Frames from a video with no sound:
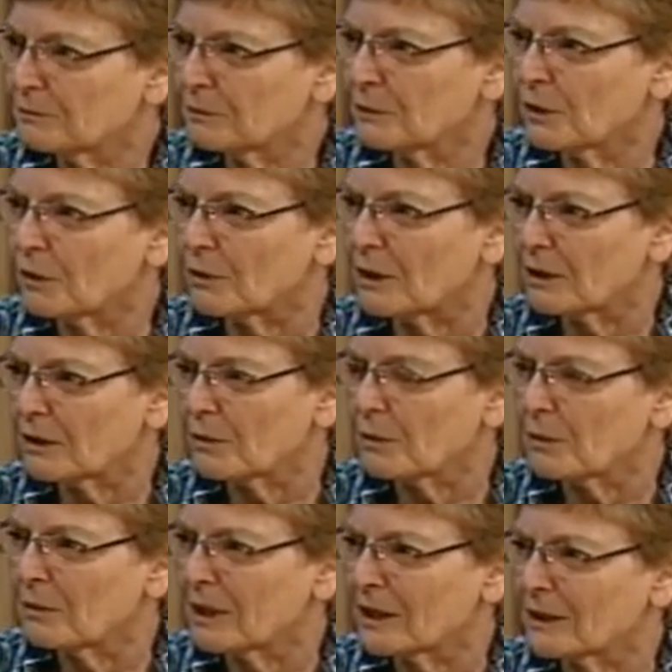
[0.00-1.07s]
that they were
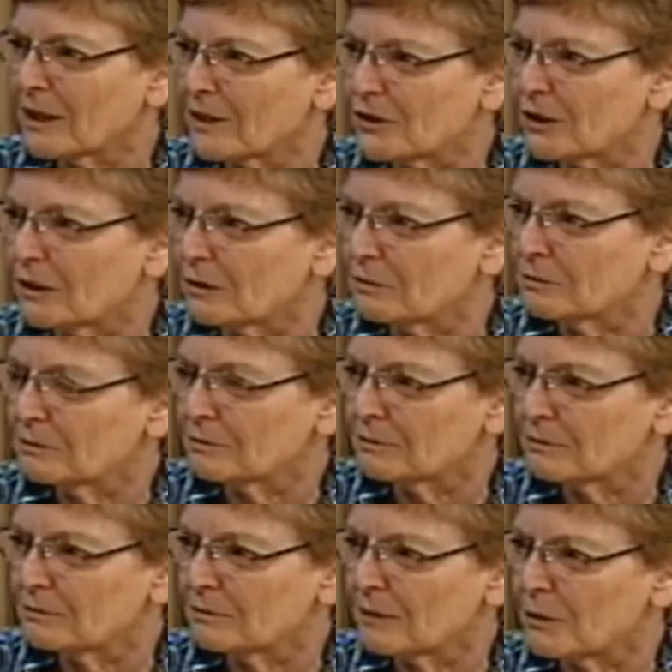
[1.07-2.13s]
biological
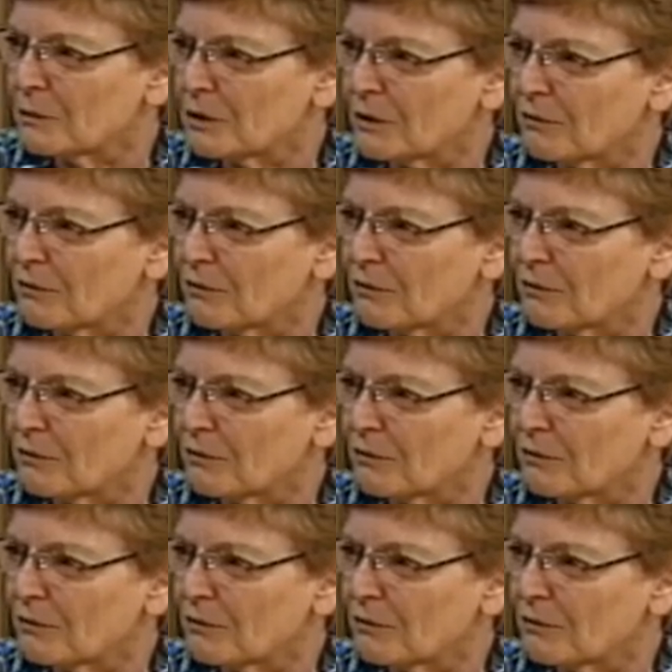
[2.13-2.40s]
members of the